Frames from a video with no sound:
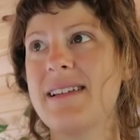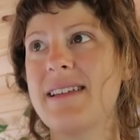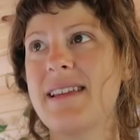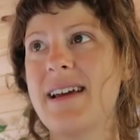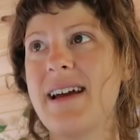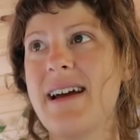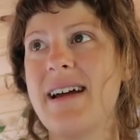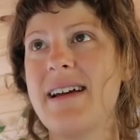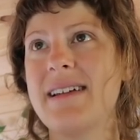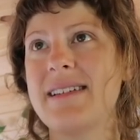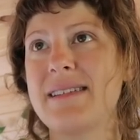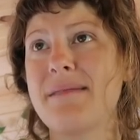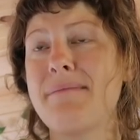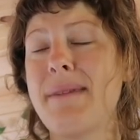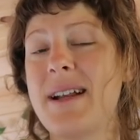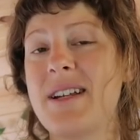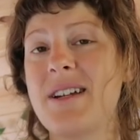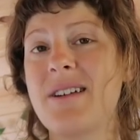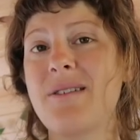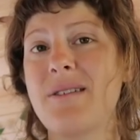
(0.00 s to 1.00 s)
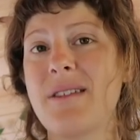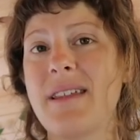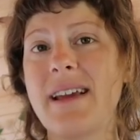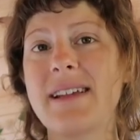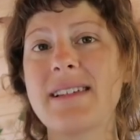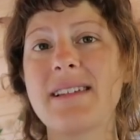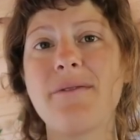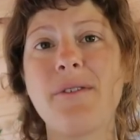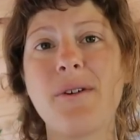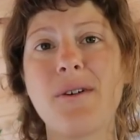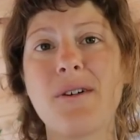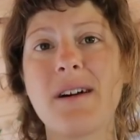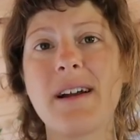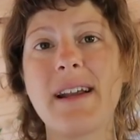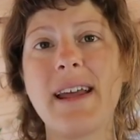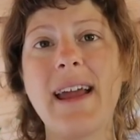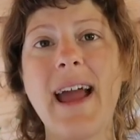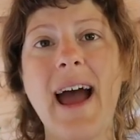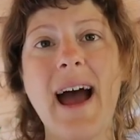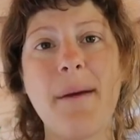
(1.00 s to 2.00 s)
the, some magical things have
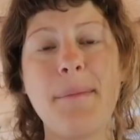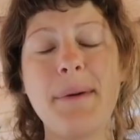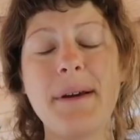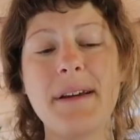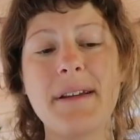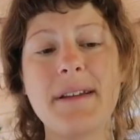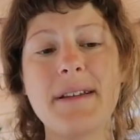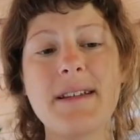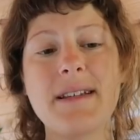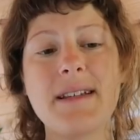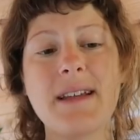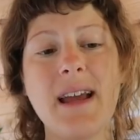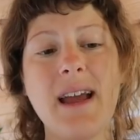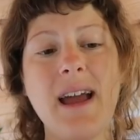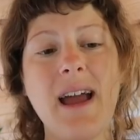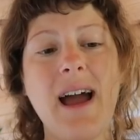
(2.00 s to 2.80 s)
already happened.